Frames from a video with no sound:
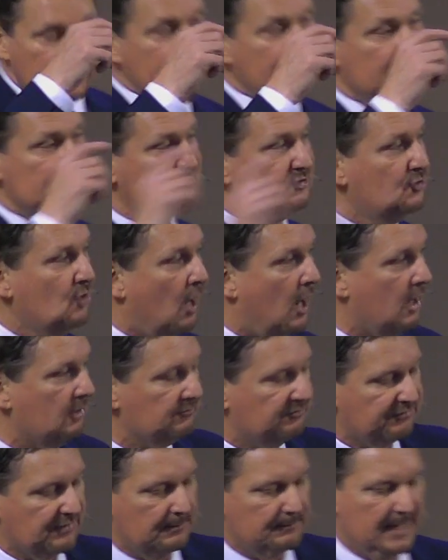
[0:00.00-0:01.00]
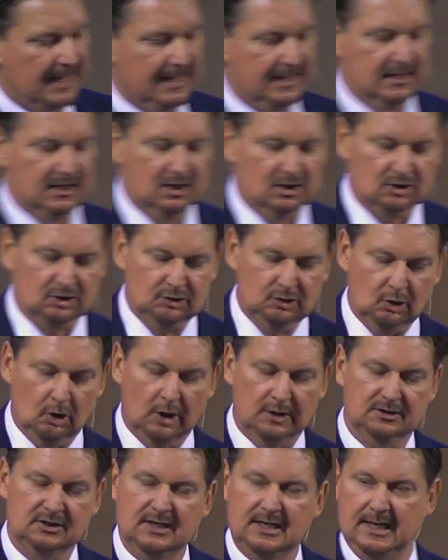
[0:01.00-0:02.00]
He has gone from a
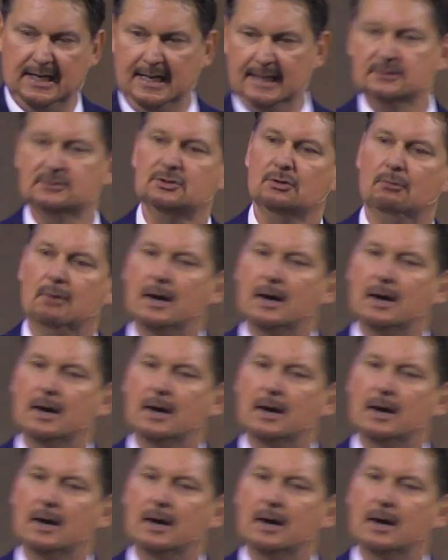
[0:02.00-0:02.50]
good king